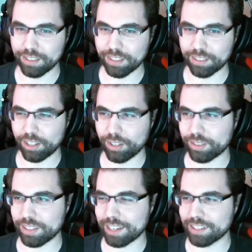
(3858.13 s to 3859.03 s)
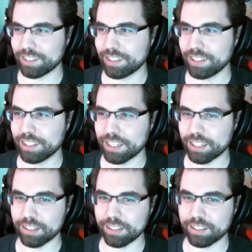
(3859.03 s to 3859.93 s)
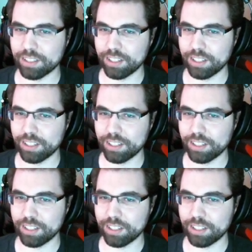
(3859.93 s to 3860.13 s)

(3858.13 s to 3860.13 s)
is all set, and